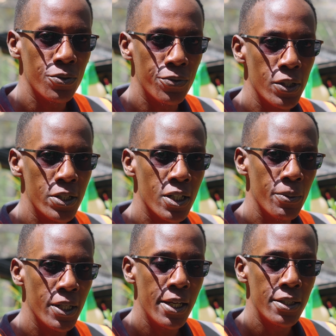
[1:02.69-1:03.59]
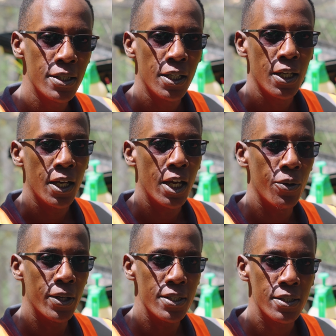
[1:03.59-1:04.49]
to fully germinate, and
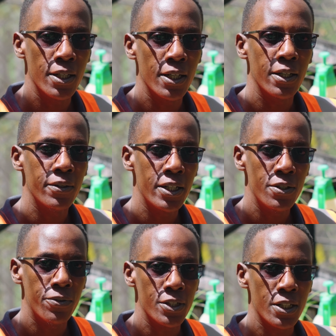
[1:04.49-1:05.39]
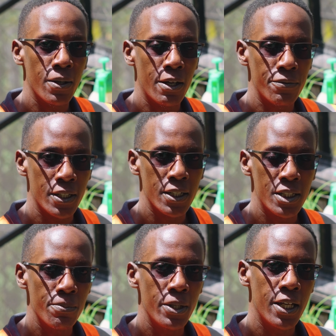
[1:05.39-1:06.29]
once they are ready after
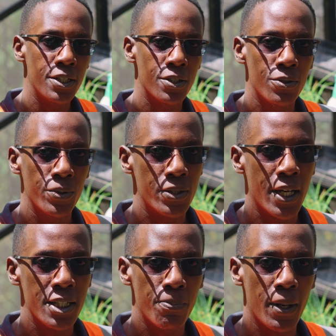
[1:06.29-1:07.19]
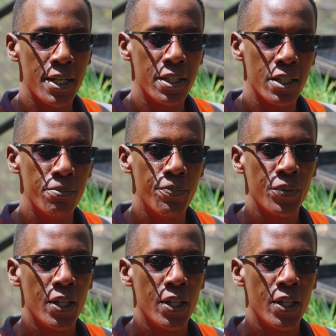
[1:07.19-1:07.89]
germination, we transplant them